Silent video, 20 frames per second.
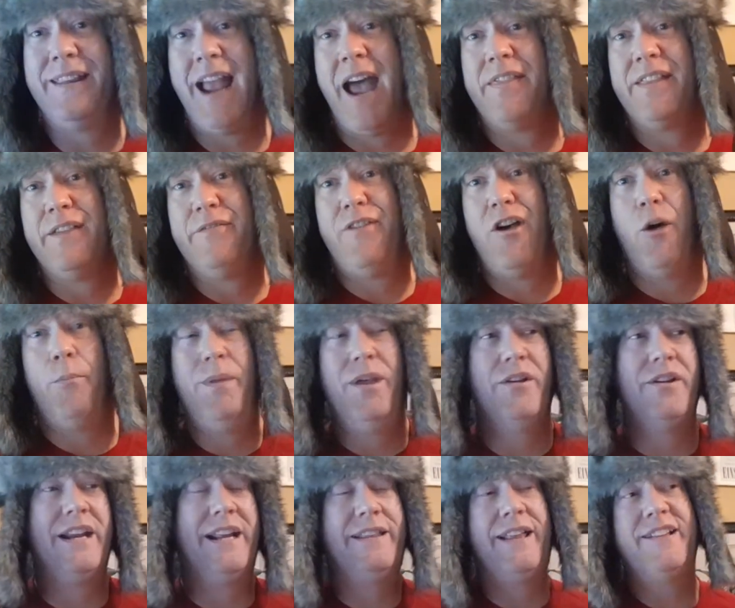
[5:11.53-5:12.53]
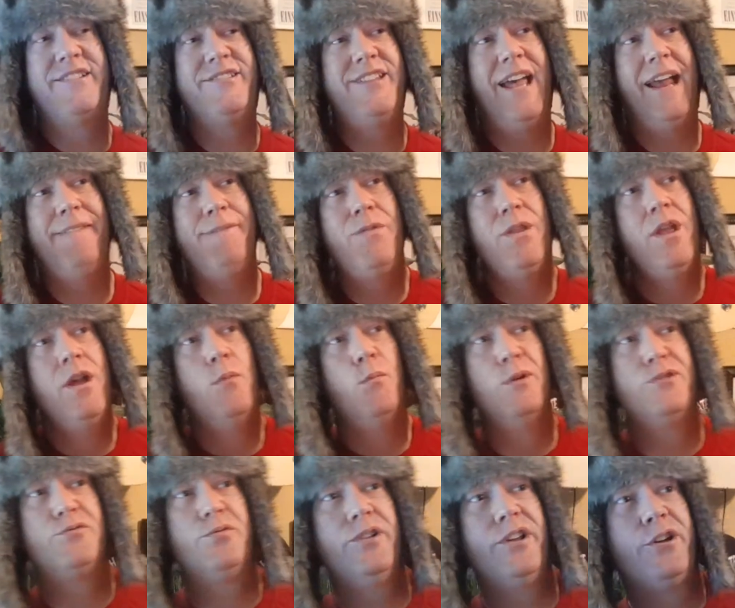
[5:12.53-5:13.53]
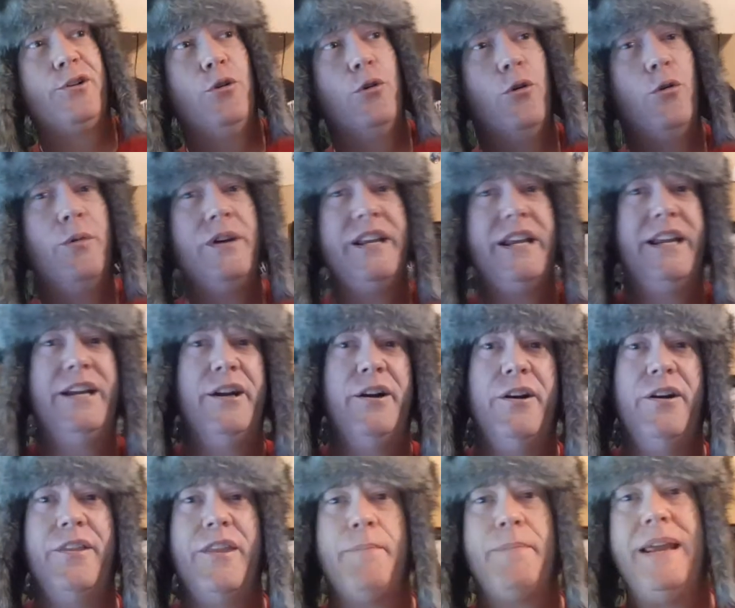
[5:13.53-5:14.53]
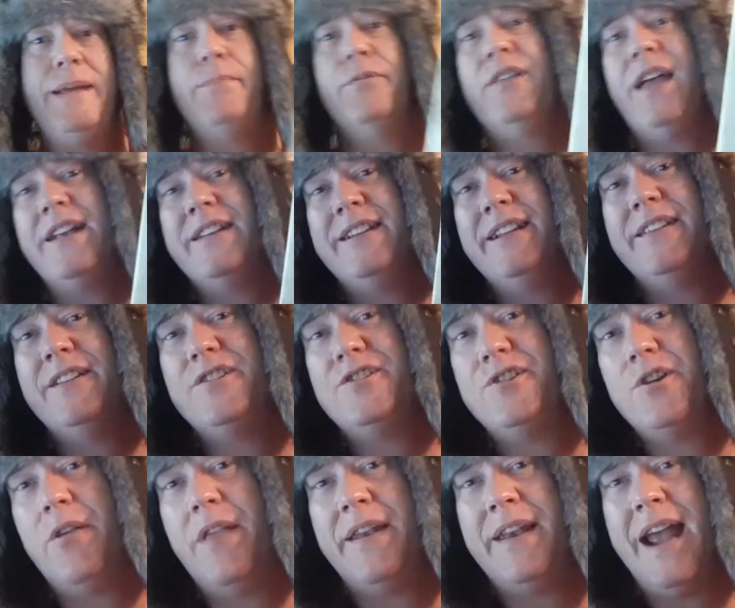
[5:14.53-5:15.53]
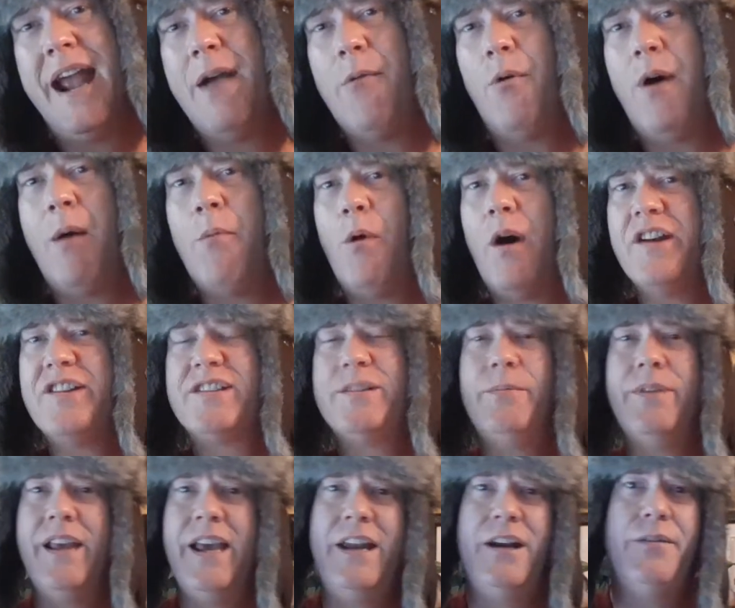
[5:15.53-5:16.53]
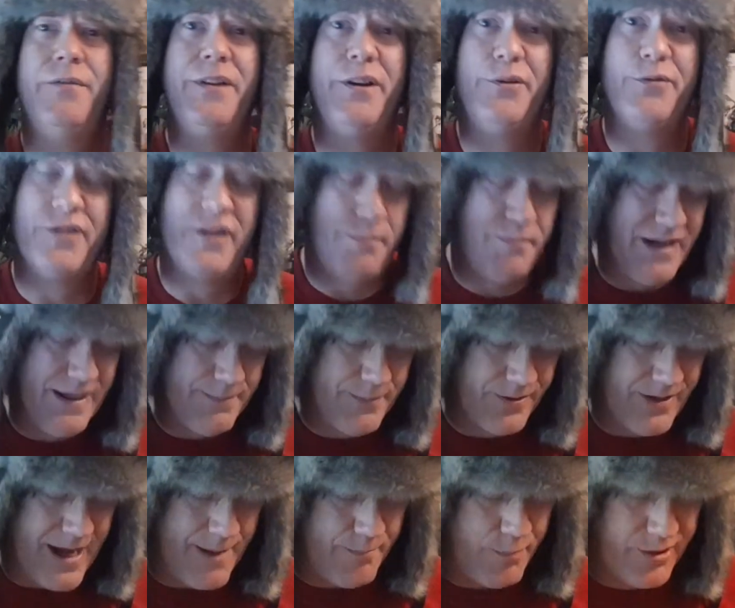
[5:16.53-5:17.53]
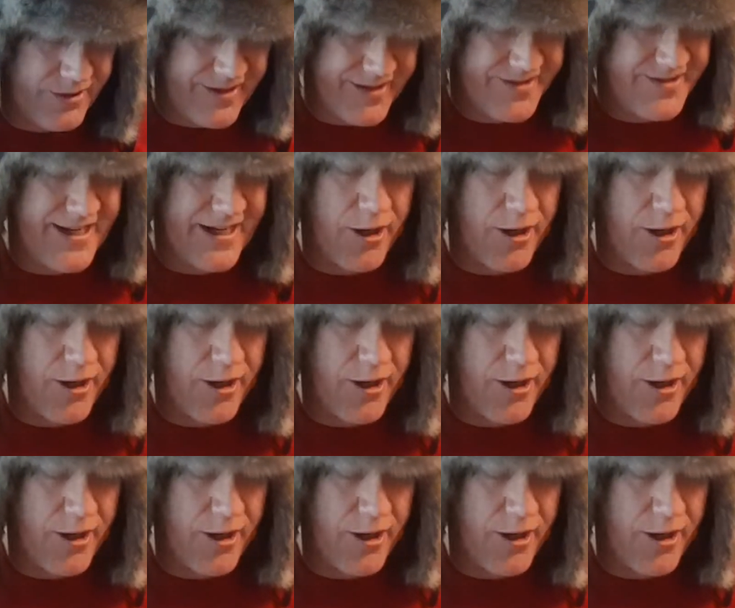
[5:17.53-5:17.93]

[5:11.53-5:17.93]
had the availability. And they said what's really cool when you hear the people that did the show that night. I watched some of the interviews of the people that put this thing